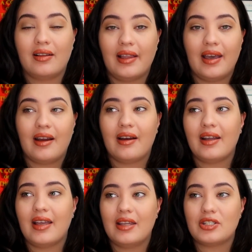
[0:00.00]

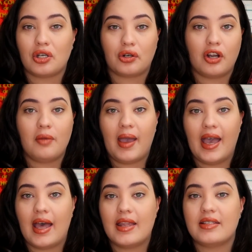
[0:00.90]
Claire and her group
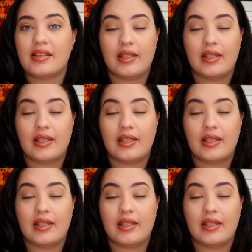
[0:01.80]
and